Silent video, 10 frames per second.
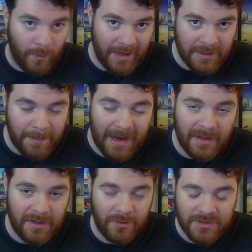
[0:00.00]
Wind
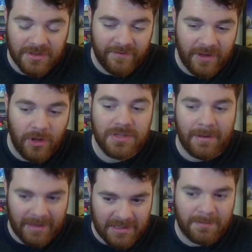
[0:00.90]
Paladin onto the field
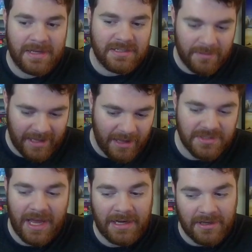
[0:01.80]
that goes play something
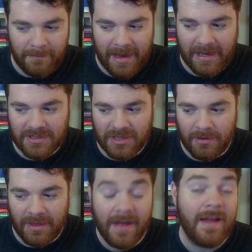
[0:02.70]
else and can make it so
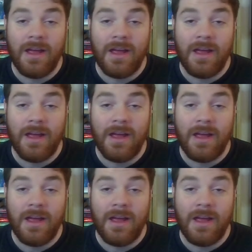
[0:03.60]
that